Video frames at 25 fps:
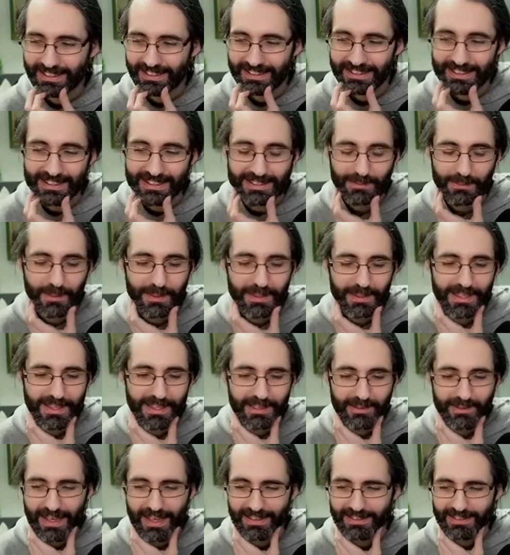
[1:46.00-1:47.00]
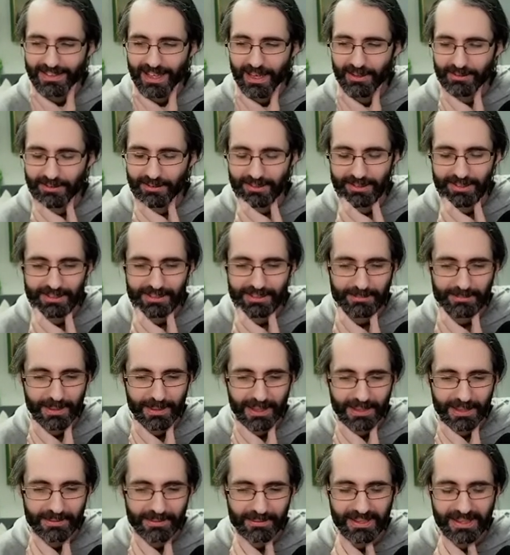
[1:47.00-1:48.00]
that's why they cracked down on it
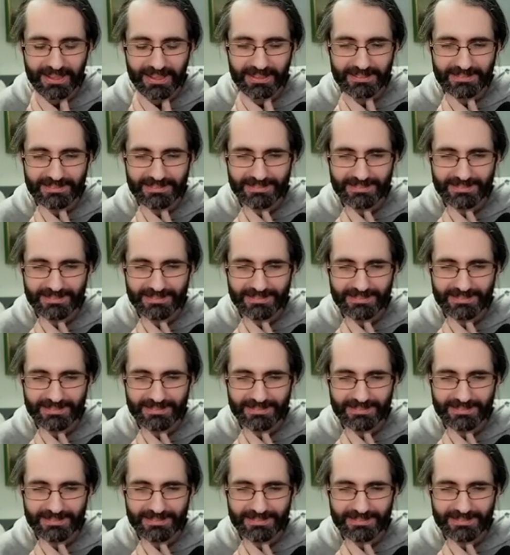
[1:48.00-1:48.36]
by the way